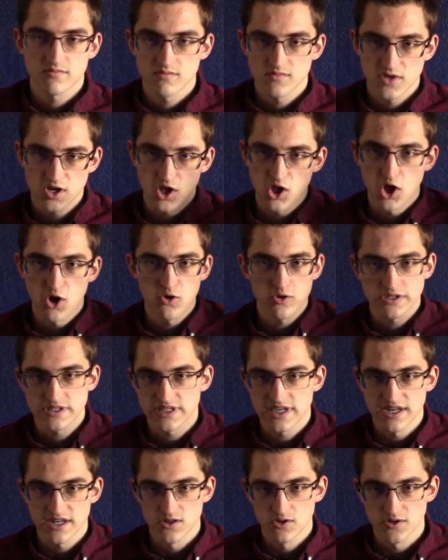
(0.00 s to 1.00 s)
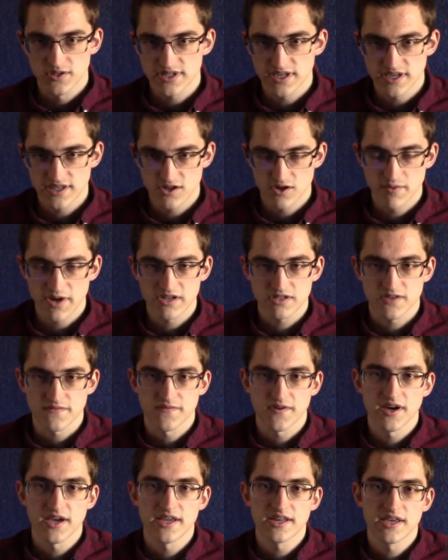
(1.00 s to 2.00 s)
close, and it looks like they're about to
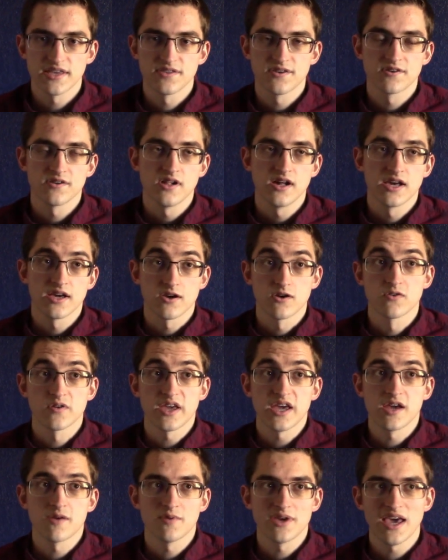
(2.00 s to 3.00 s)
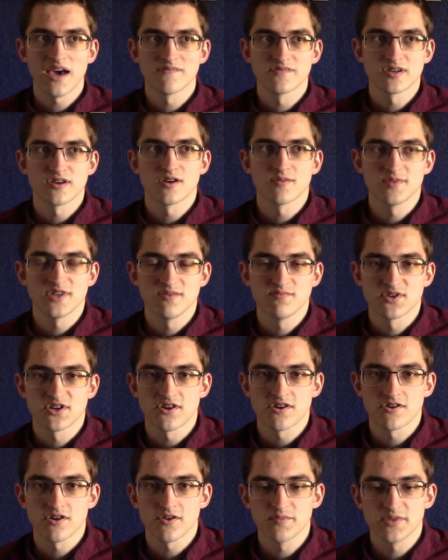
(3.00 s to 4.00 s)
fight, and they're like, okay, we have an army, but
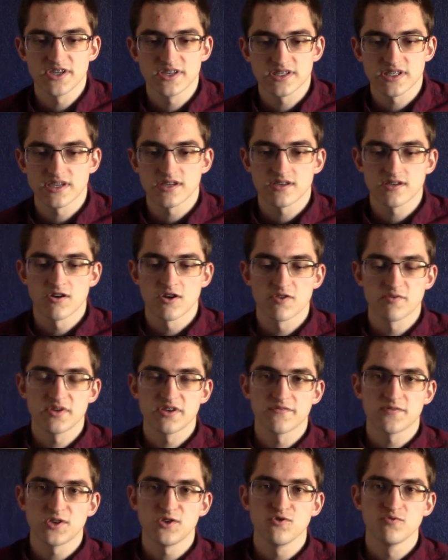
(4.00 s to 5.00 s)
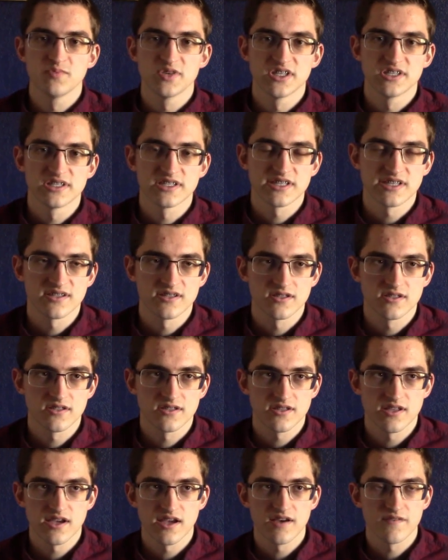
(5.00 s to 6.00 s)
our army is like army of humans, and
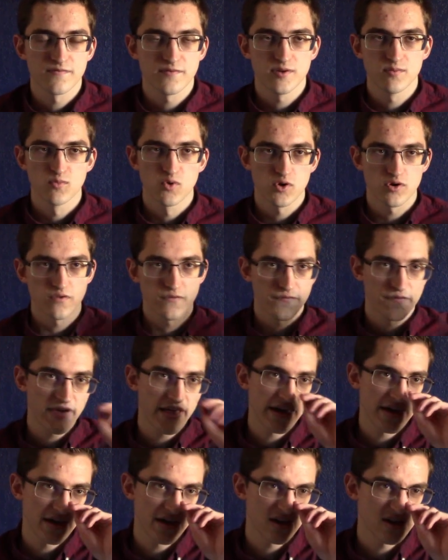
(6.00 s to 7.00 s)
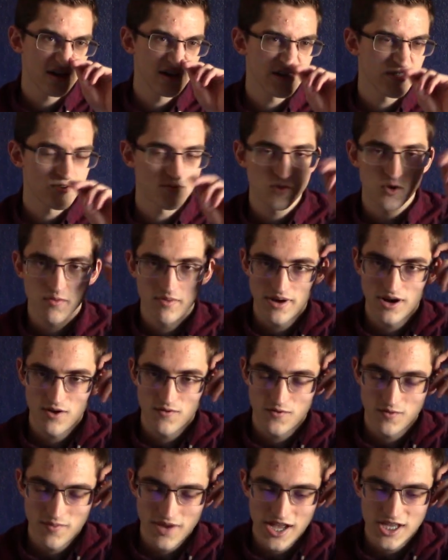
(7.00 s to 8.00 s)
they have immortal Fae, and they're more
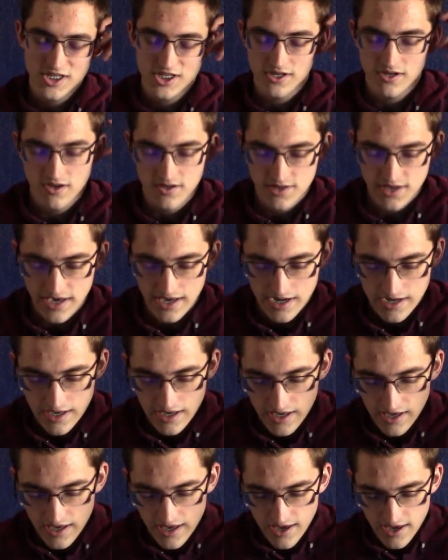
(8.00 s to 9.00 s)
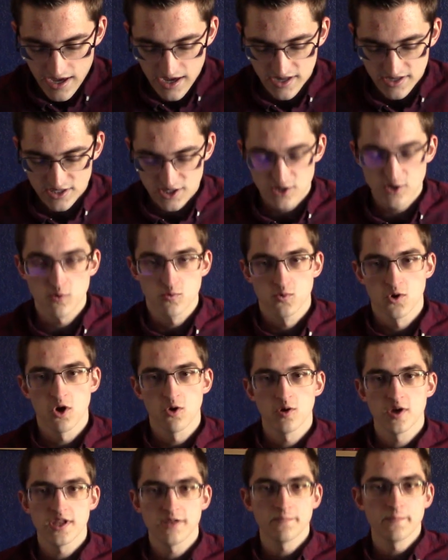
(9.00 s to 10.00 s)
powerful magic and all that. And so
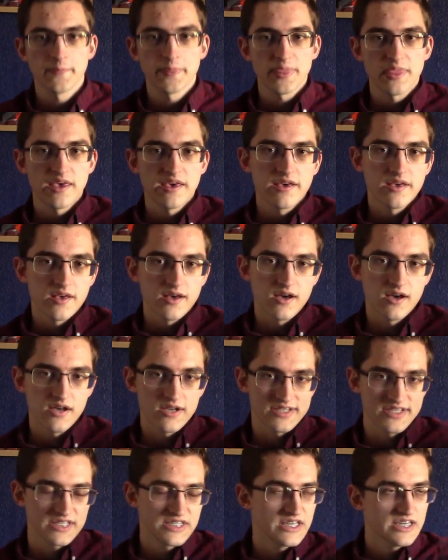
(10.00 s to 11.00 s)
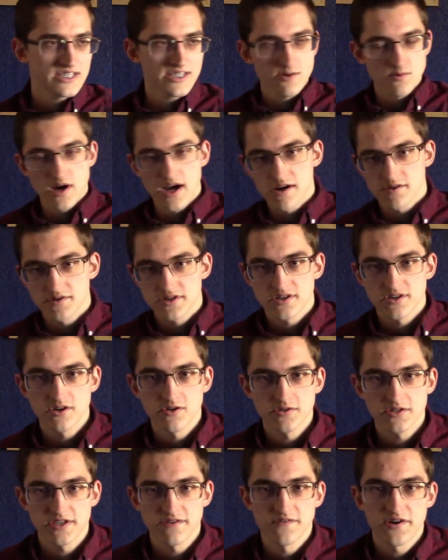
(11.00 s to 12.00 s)
Rowan sneaks around and
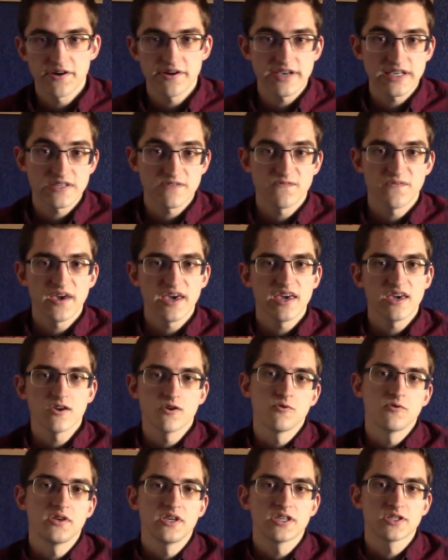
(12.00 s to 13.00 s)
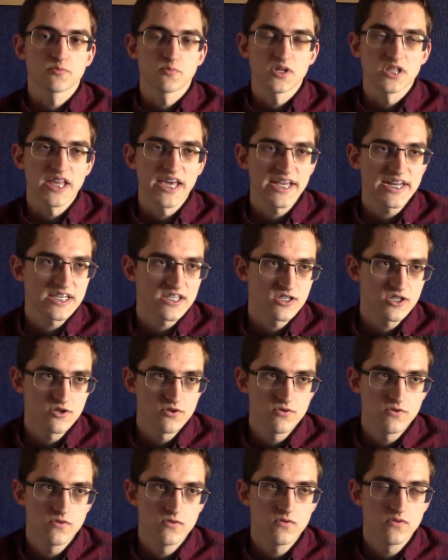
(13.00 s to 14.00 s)
goes to various Fae who he is related
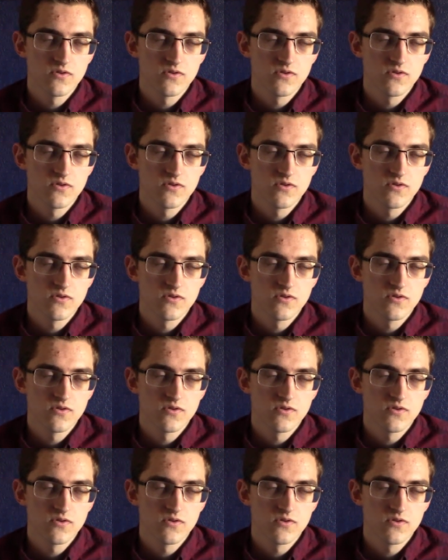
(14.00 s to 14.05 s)
to,